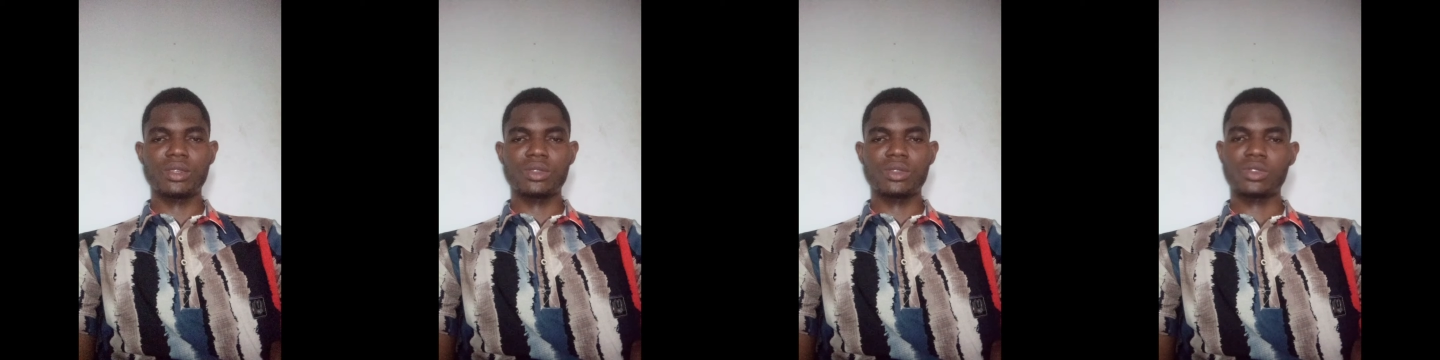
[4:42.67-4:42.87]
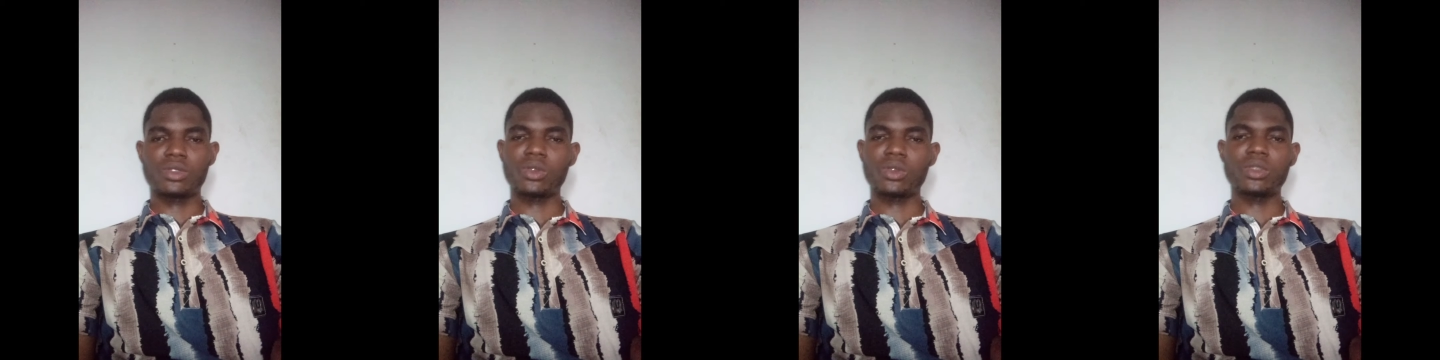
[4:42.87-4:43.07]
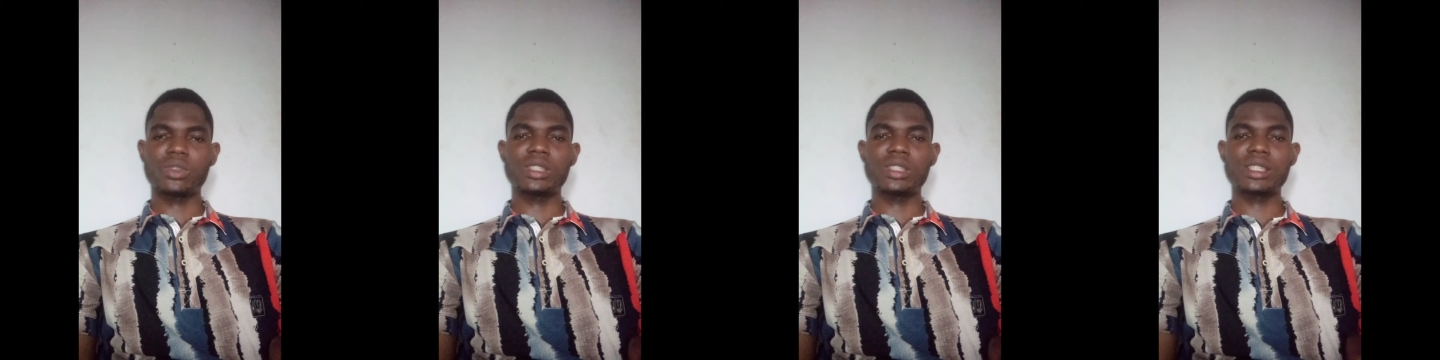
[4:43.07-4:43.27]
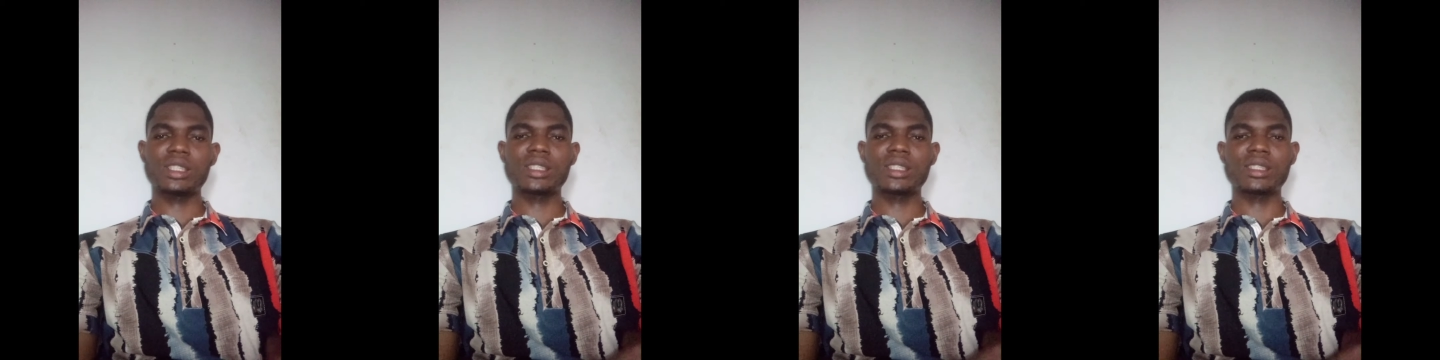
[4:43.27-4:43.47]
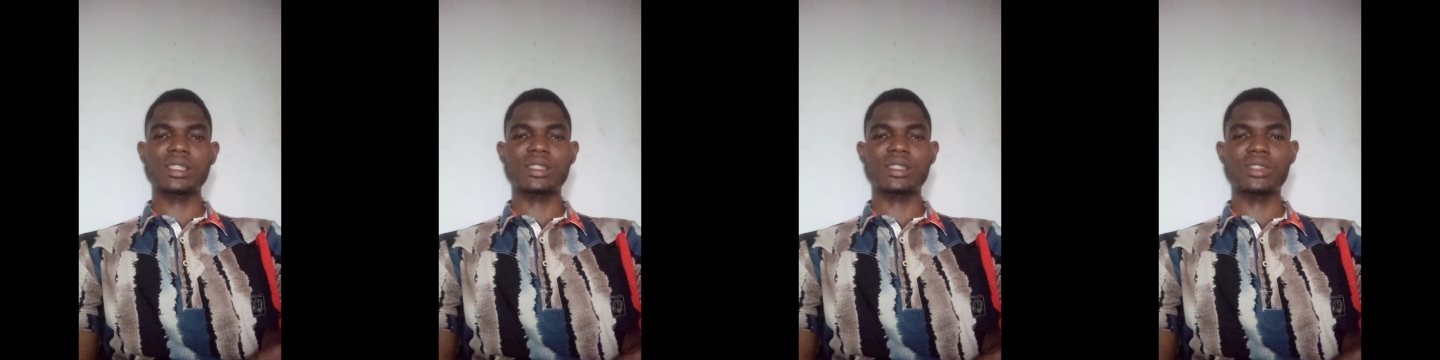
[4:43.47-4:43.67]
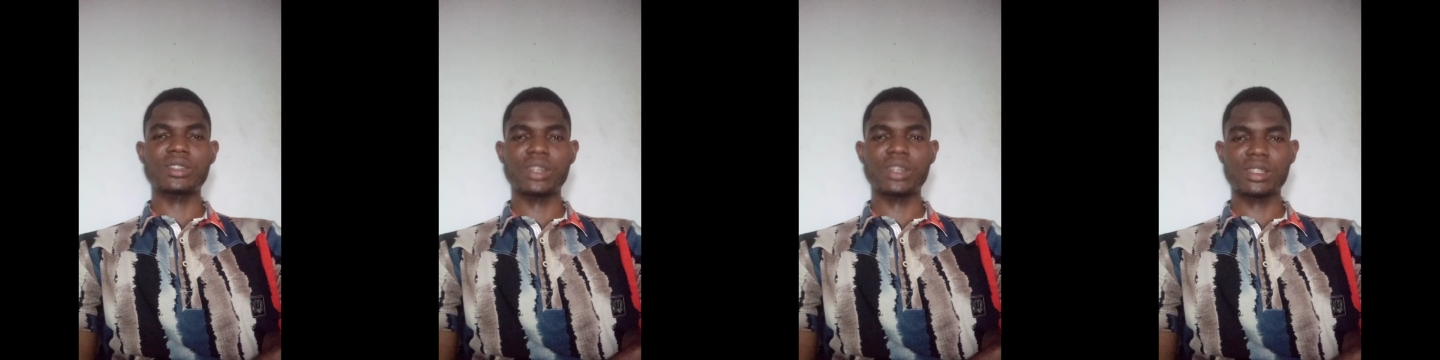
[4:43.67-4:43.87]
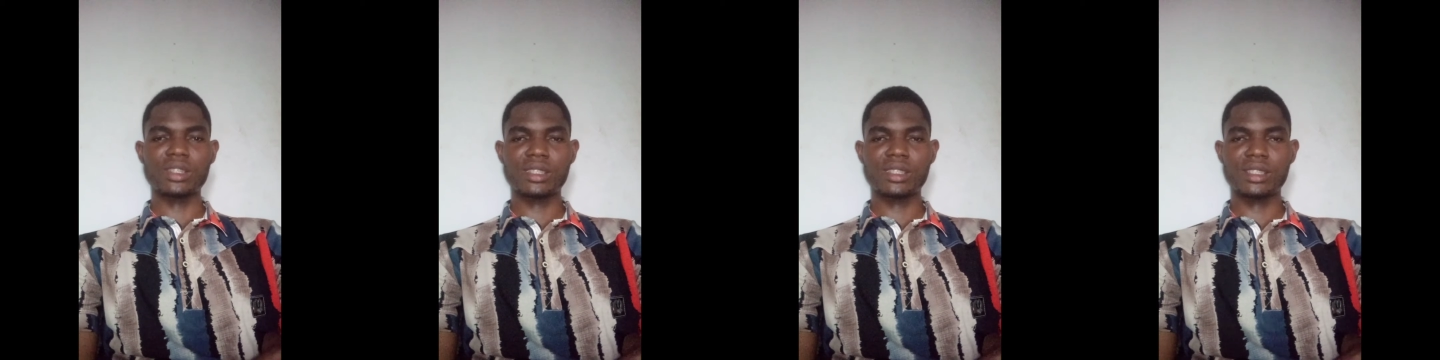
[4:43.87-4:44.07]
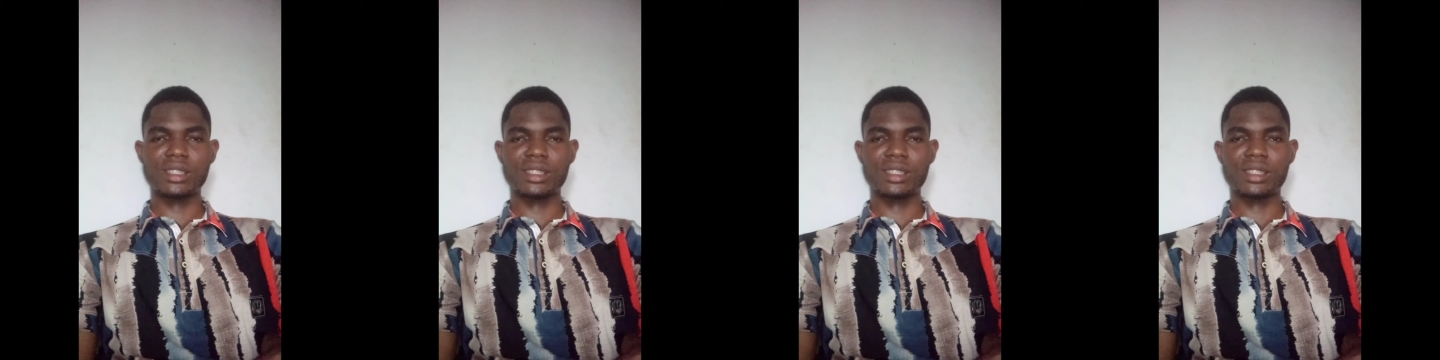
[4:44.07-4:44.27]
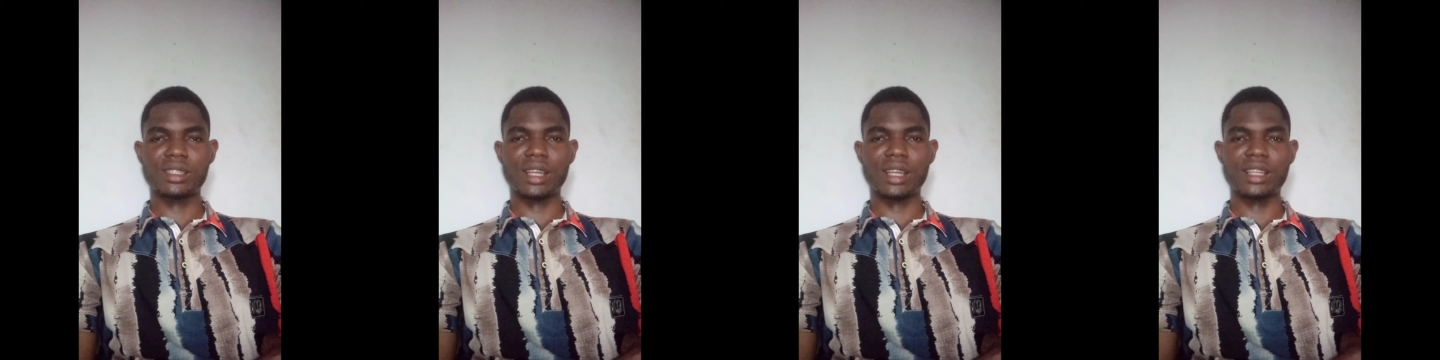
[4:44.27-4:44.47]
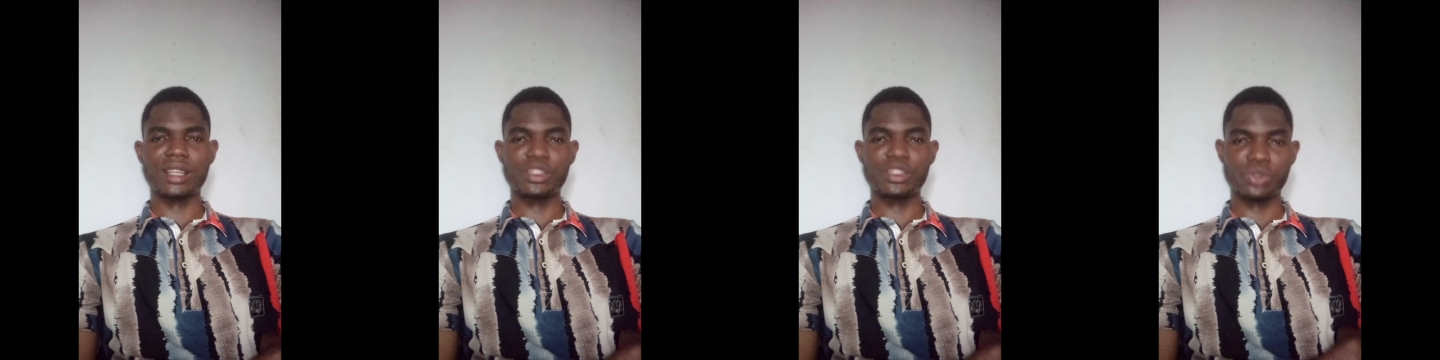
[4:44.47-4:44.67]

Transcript: So this is just an